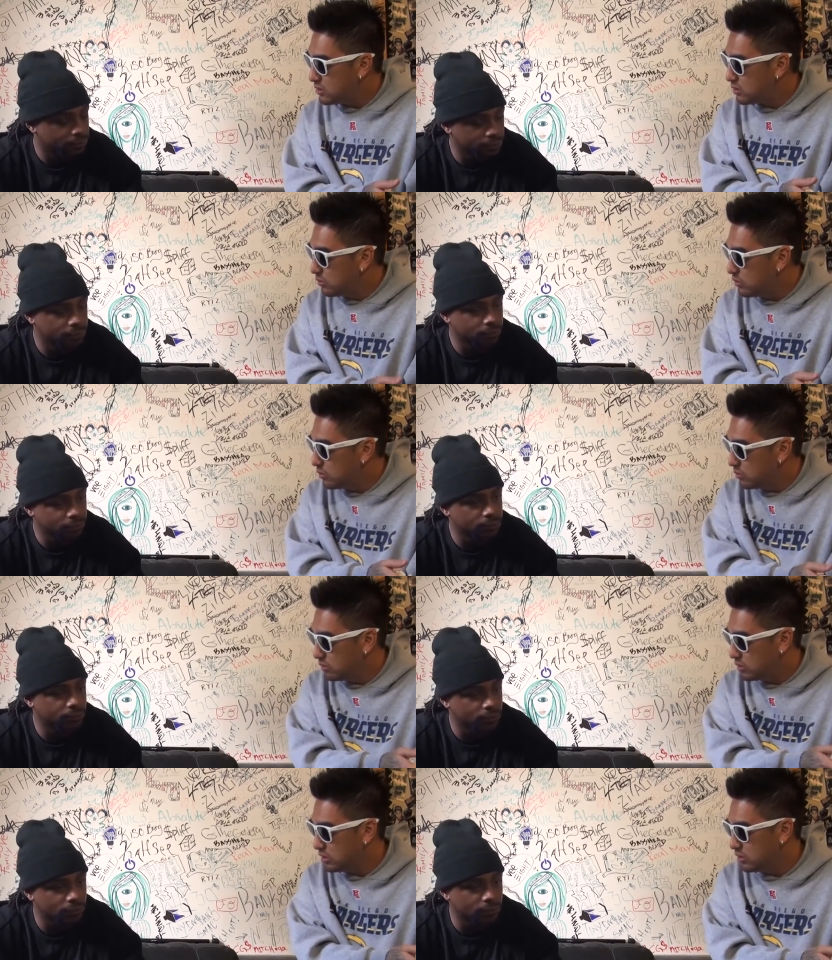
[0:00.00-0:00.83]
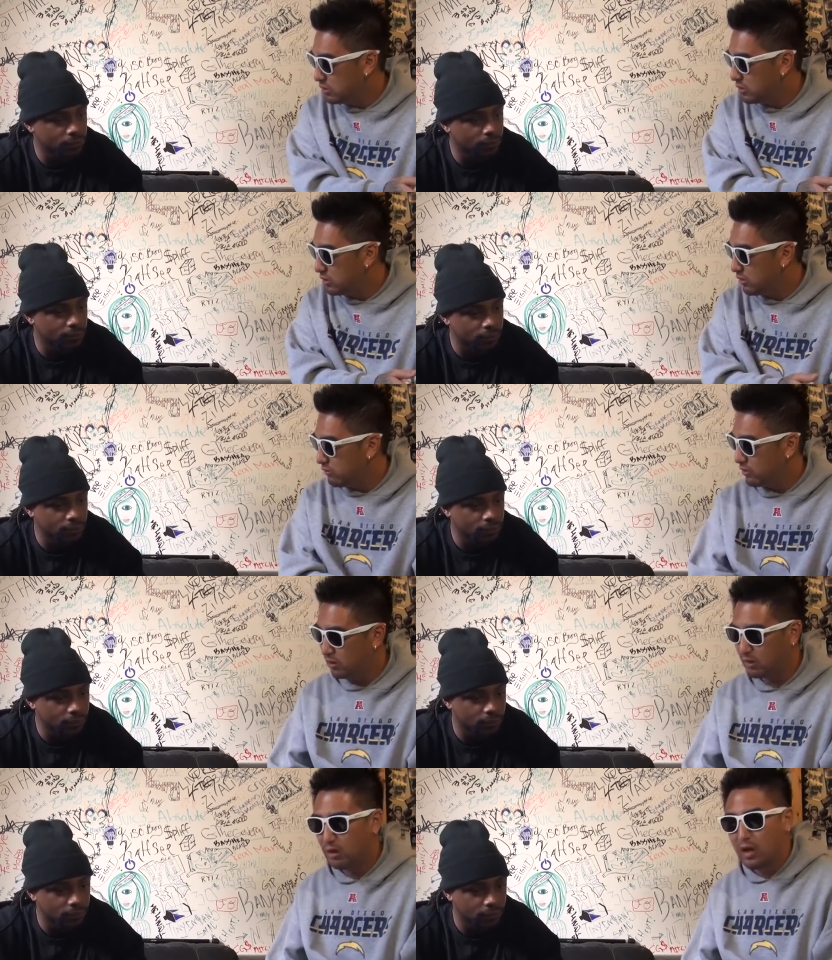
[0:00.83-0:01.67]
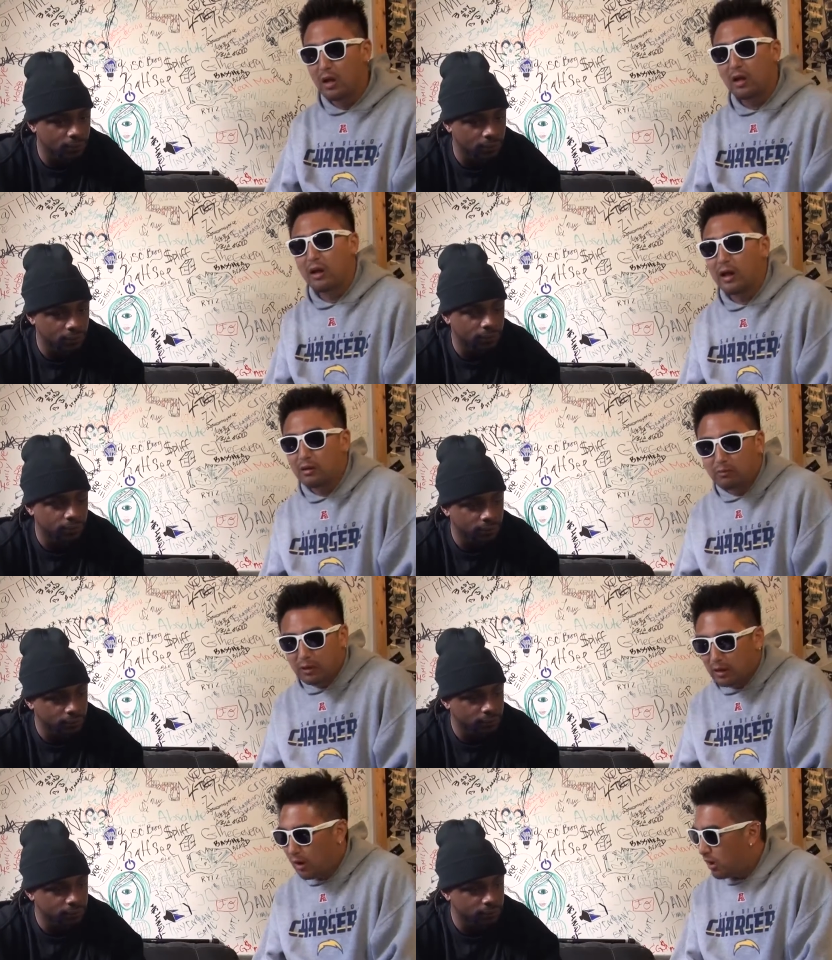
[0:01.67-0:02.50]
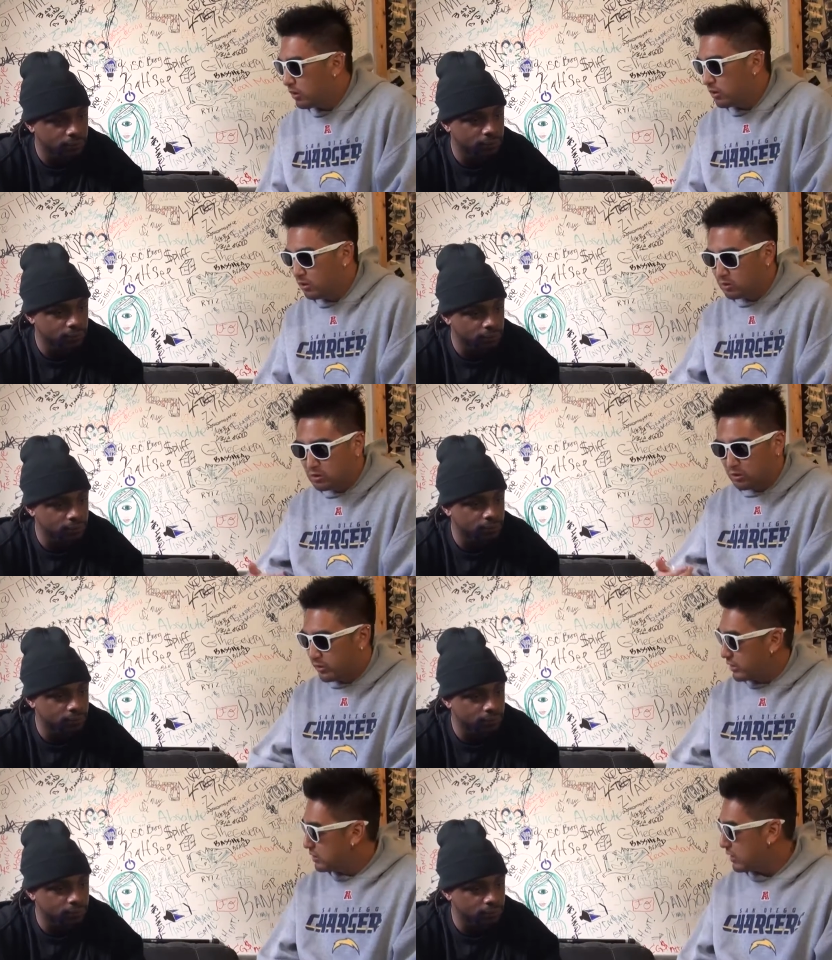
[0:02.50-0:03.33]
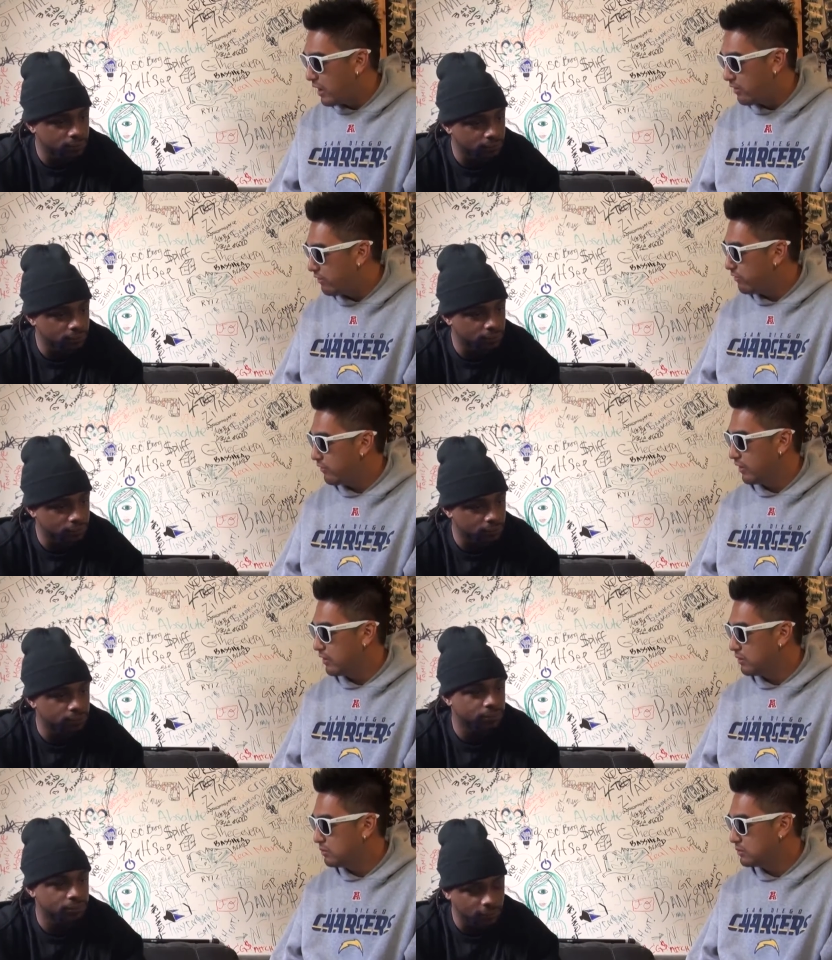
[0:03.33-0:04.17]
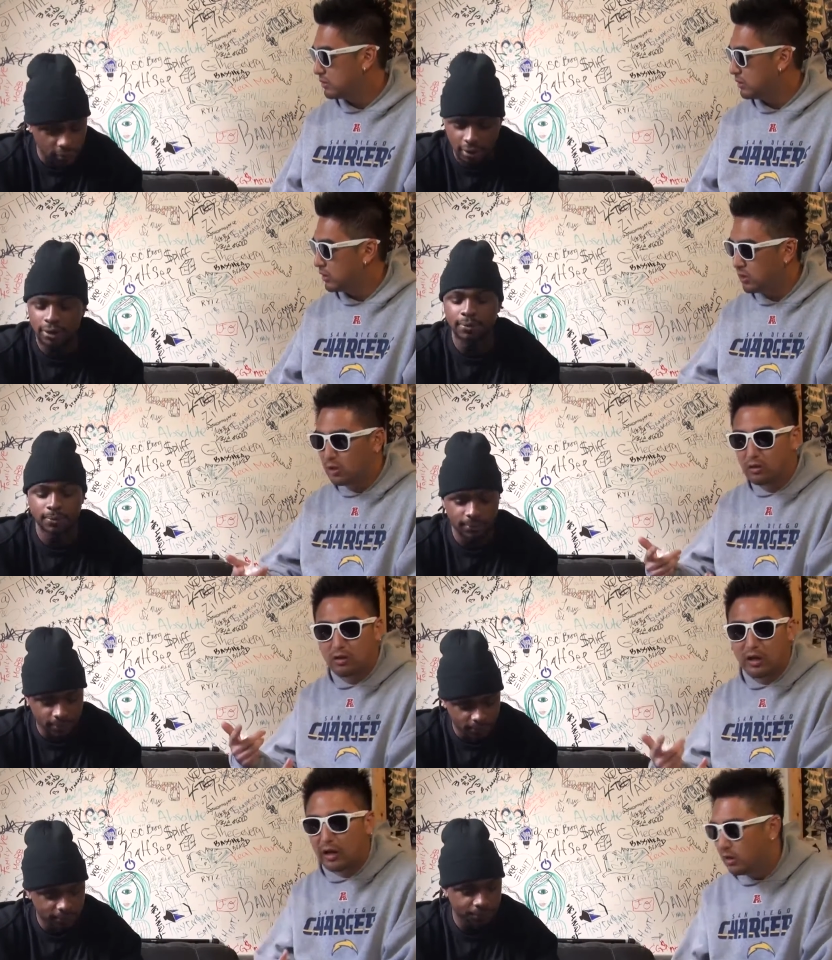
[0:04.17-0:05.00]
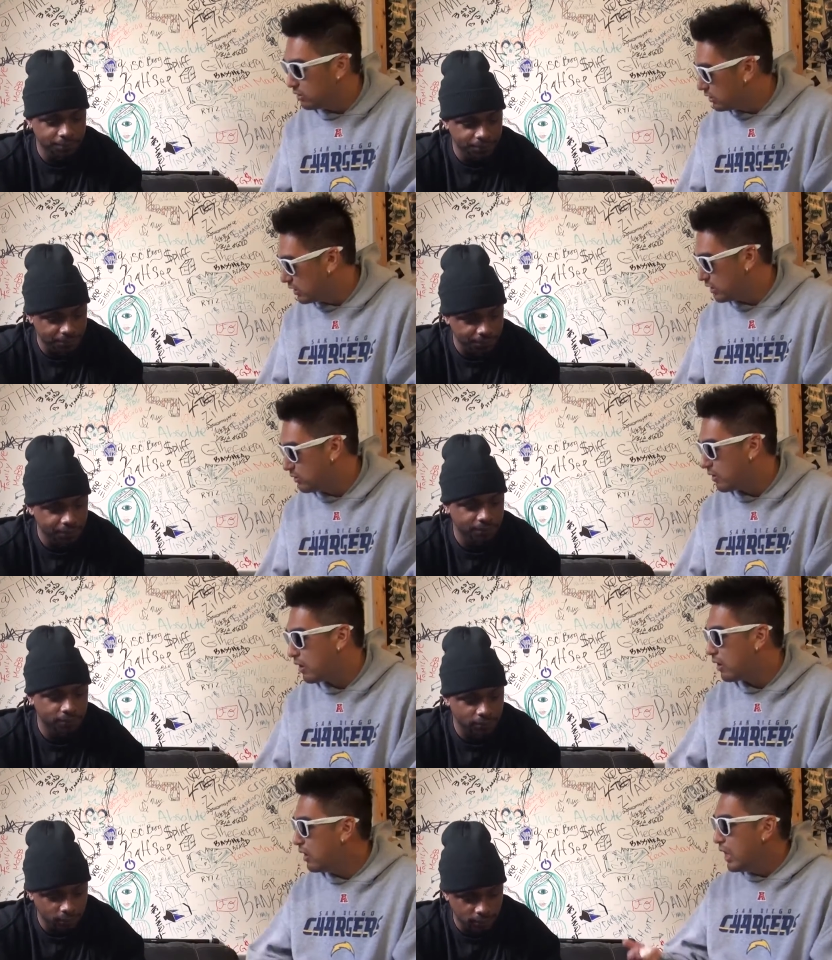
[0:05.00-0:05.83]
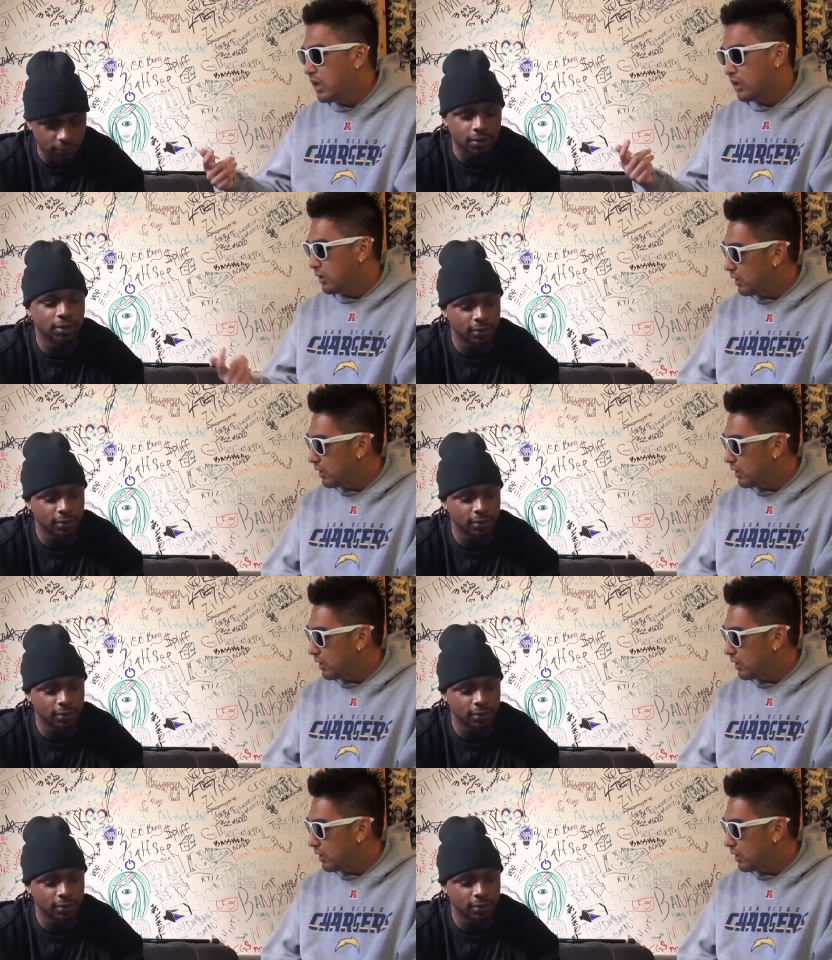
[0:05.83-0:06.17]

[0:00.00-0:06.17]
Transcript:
Speaker 1: to who is shooting their video. Like we all know Jordan Tyra films, yeah. you know, Yellow Negro, yeah.